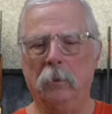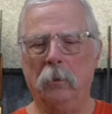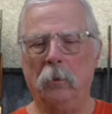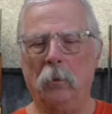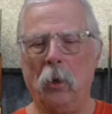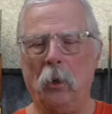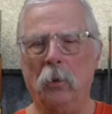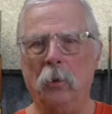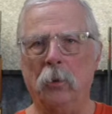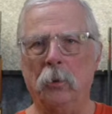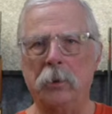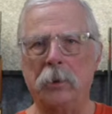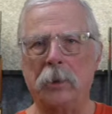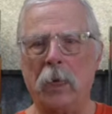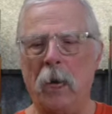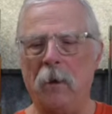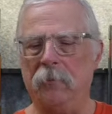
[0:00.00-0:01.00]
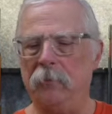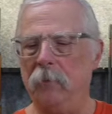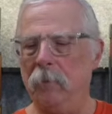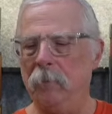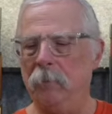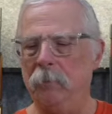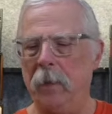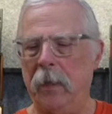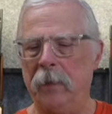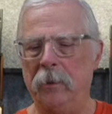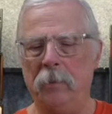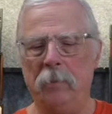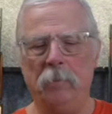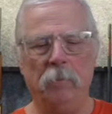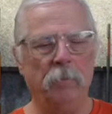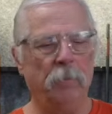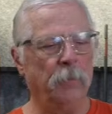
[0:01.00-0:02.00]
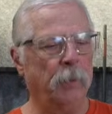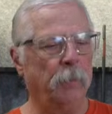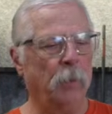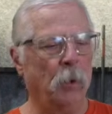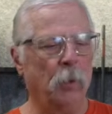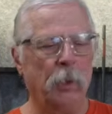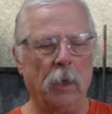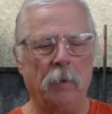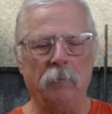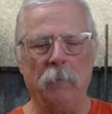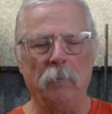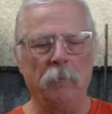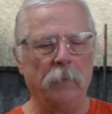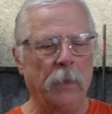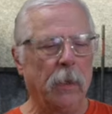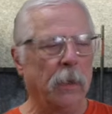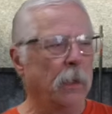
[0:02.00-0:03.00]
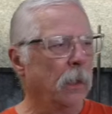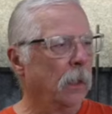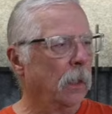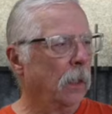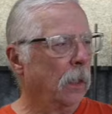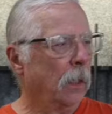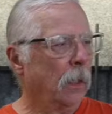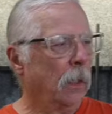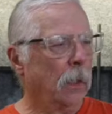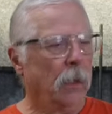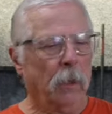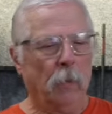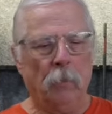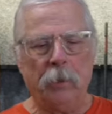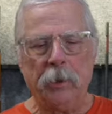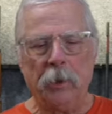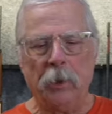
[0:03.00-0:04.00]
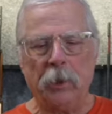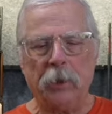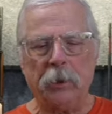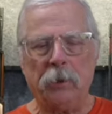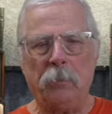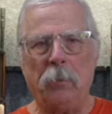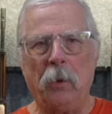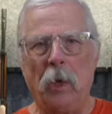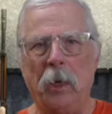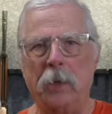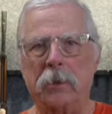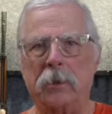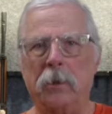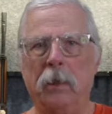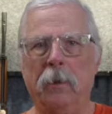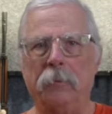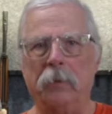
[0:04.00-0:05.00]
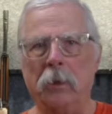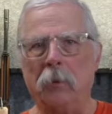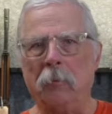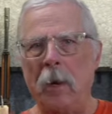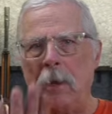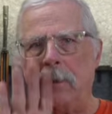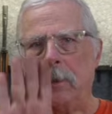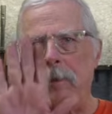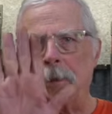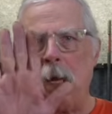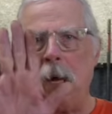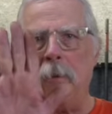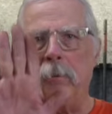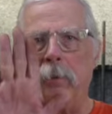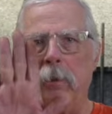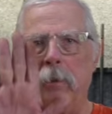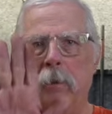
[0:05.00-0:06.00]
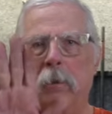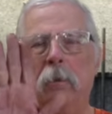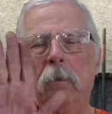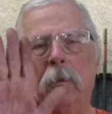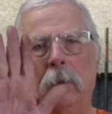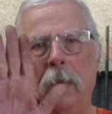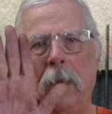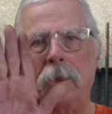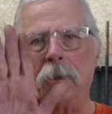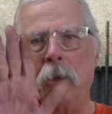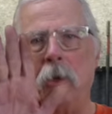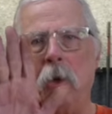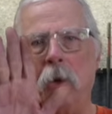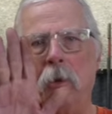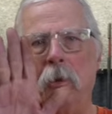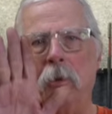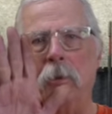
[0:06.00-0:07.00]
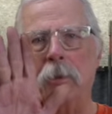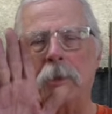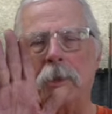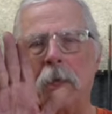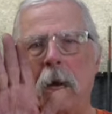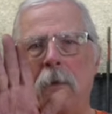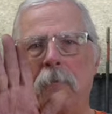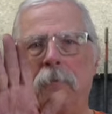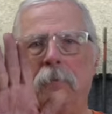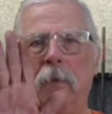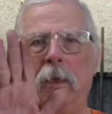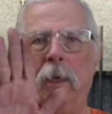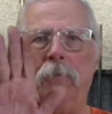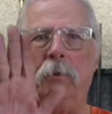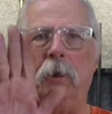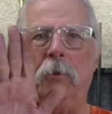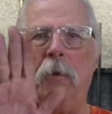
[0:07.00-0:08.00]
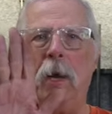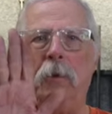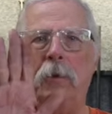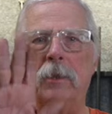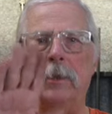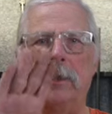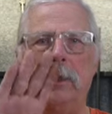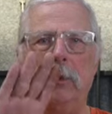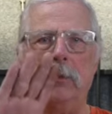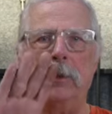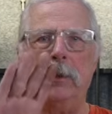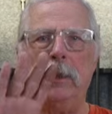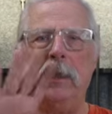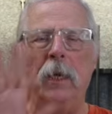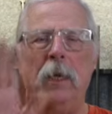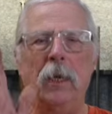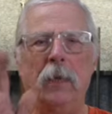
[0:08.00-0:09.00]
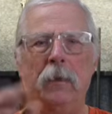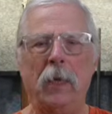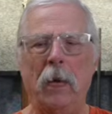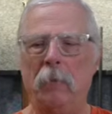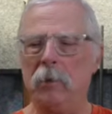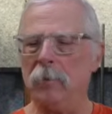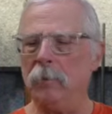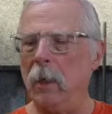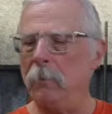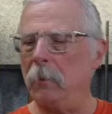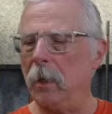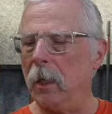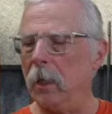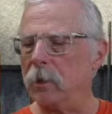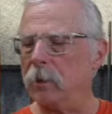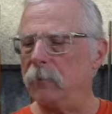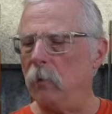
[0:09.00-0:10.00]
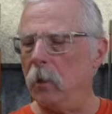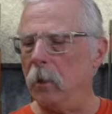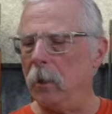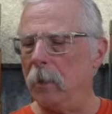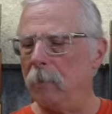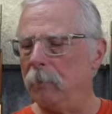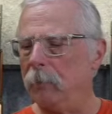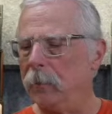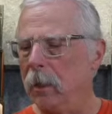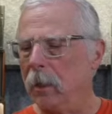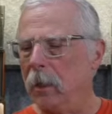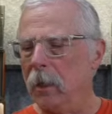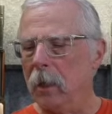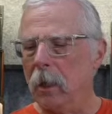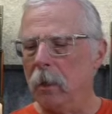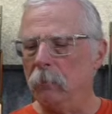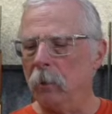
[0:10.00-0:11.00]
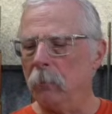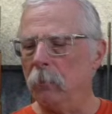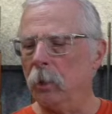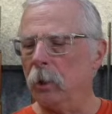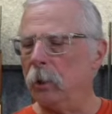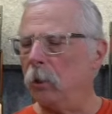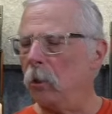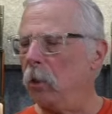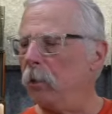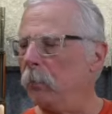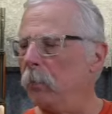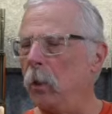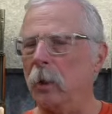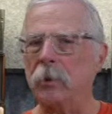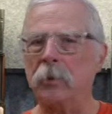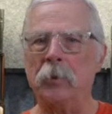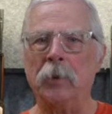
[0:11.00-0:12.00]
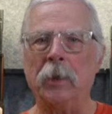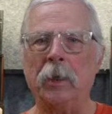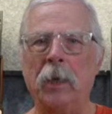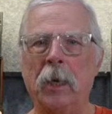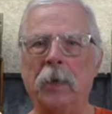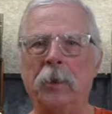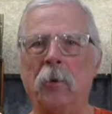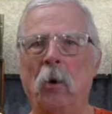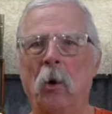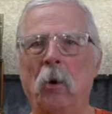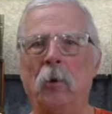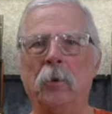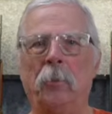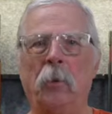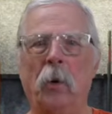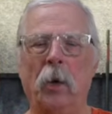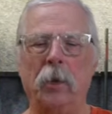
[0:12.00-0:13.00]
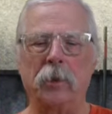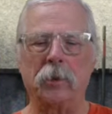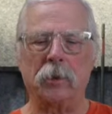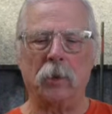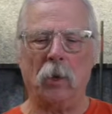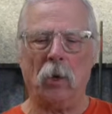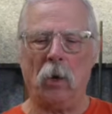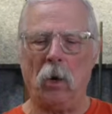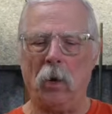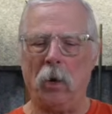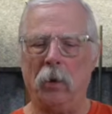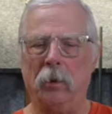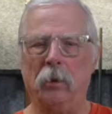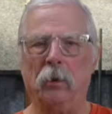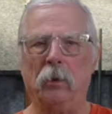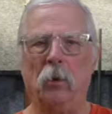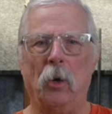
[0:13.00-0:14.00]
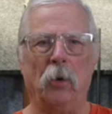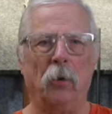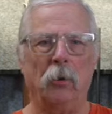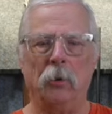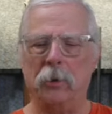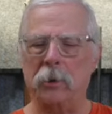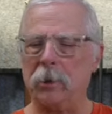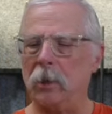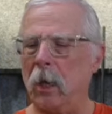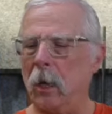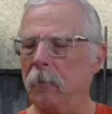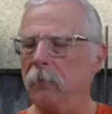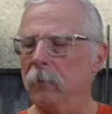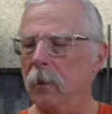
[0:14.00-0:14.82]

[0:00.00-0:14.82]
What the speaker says: Carl Gustaf made the bulk of them. When you look at the parts, if the crown is up, that's Carl Gustaf. If the crown is tilted, that was made by Husqvarna. When we look at all the parts on the gun, all the parts are Carl Gustaf.